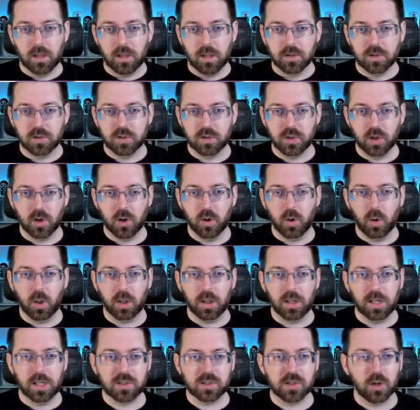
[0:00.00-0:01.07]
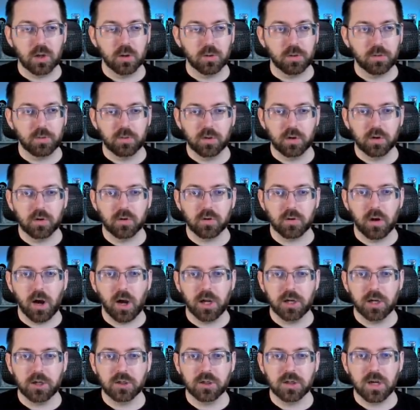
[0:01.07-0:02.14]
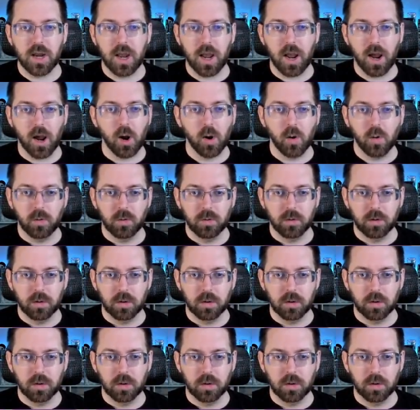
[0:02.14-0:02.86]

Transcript: So let's go through the garage now,